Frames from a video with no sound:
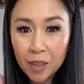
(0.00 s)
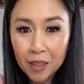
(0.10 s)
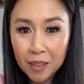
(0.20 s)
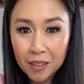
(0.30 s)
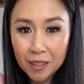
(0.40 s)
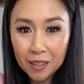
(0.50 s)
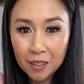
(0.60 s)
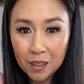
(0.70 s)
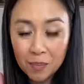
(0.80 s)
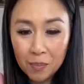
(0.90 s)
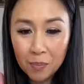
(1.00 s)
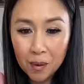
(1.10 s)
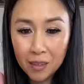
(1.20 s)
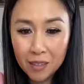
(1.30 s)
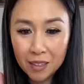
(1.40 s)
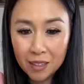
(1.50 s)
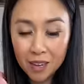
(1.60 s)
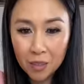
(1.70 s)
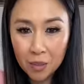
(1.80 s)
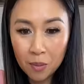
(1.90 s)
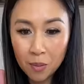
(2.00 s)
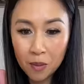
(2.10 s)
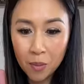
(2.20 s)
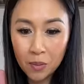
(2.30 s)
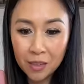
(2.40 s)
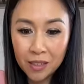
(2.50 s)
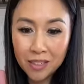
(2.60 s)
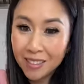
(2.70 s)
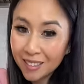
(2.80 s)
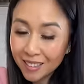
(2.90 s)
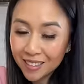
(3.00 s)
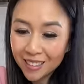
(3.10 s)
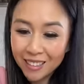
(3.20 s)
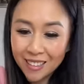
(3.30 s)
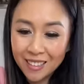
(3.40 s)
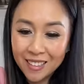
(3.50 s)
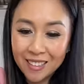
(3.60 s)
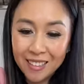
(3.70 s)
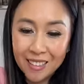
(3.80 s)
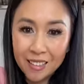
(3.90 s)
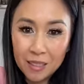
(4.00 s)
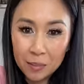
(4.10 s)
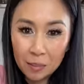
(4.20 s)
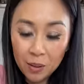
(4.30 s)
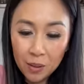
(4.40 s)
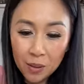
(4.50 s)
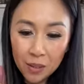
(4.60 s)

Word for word: This is the part that's attached to the male organ. You just peel it